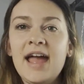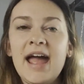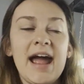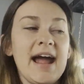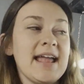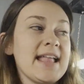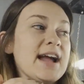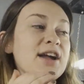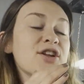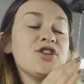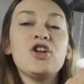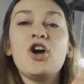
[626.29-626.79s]

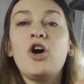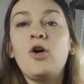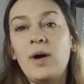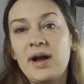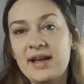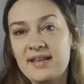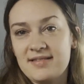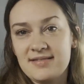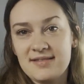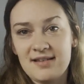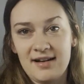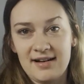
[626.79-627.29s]
And I know I
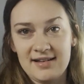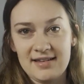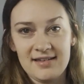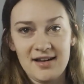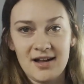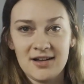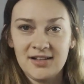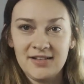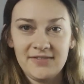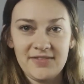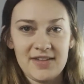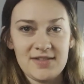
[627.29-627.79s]
started
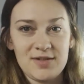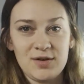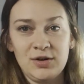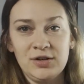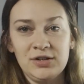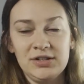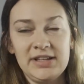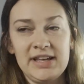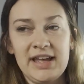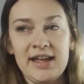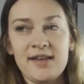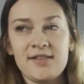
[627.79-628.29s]
all of this
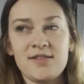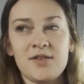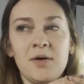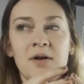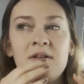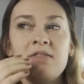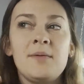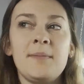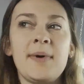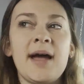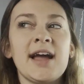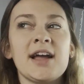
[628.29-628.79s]
early. So
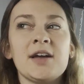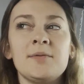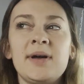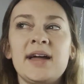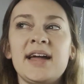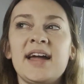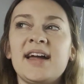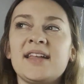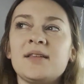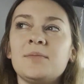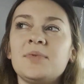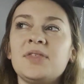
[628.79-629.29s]
in the back of my
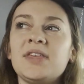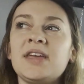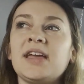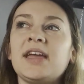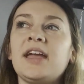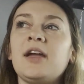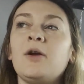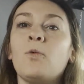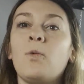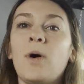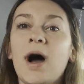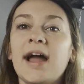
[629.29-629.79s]
head, I'm
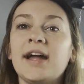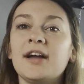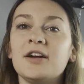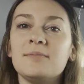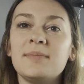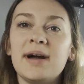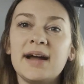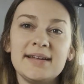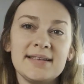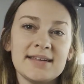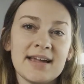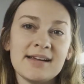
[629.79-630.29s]
thinking, why are
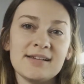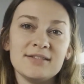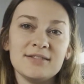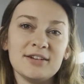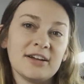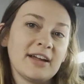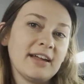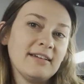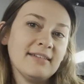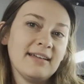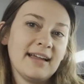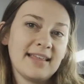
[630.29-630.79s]
mine not
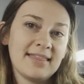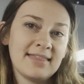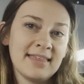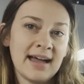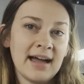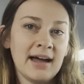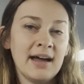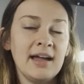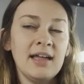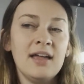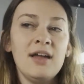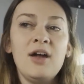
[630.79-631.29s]
looking like
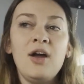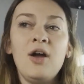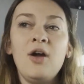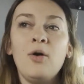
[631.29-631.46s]
that?